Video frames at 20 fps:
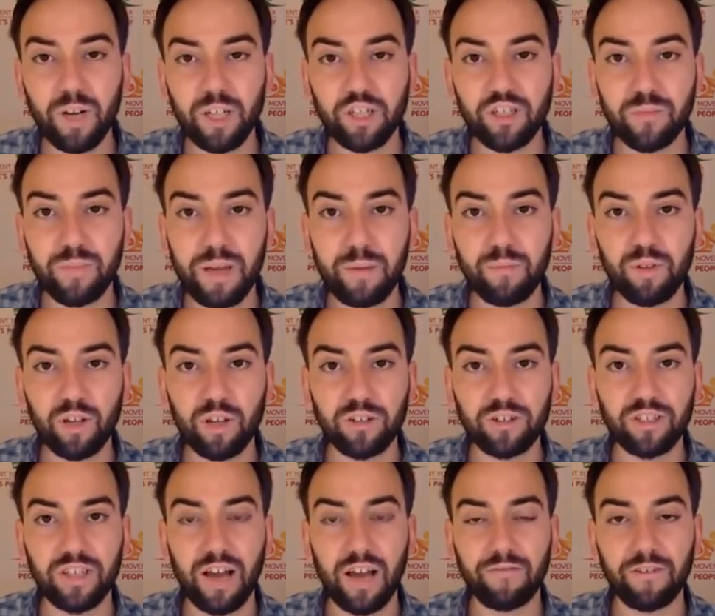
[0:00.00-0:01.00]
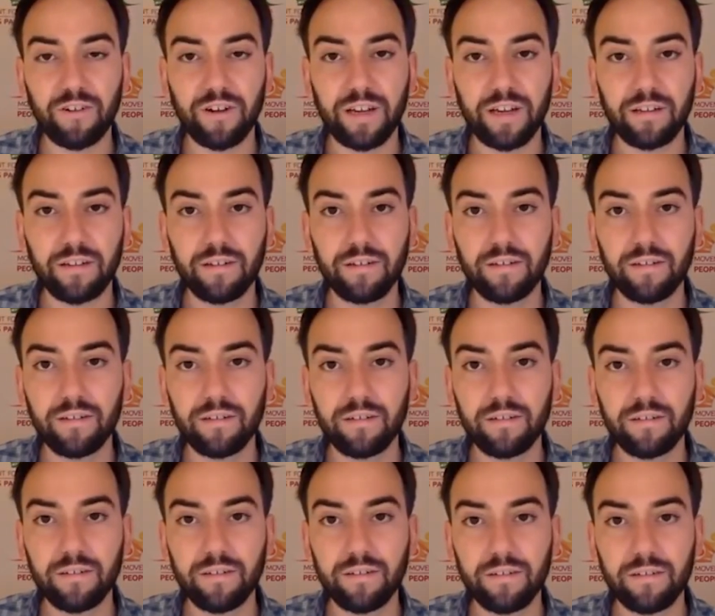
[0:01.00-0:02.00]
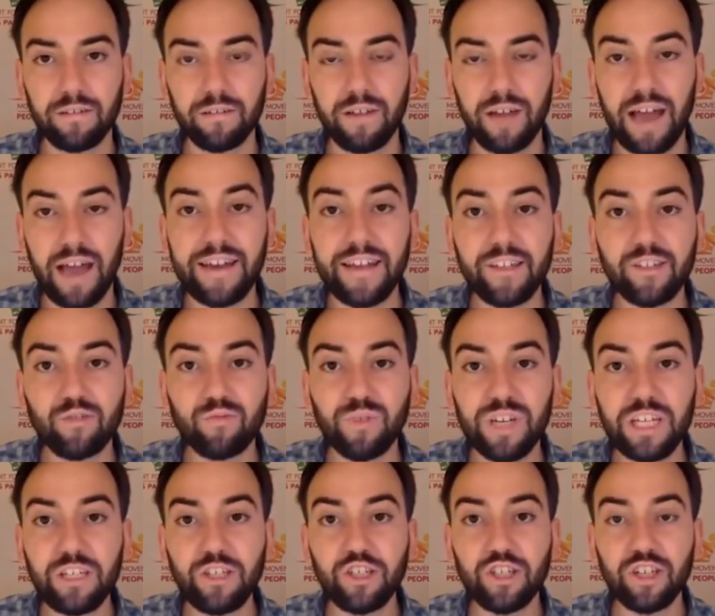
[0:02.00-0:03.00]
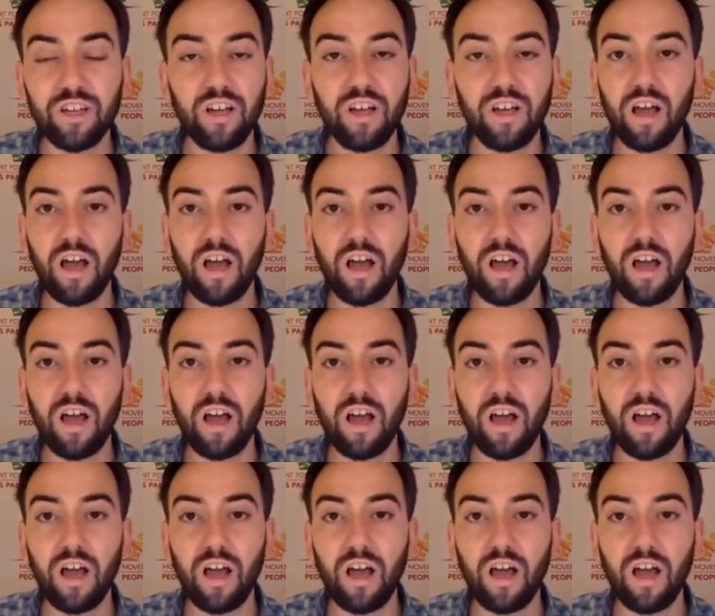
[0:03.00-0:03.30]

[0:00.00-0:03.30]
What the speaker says: much the people are suffering. And it's reached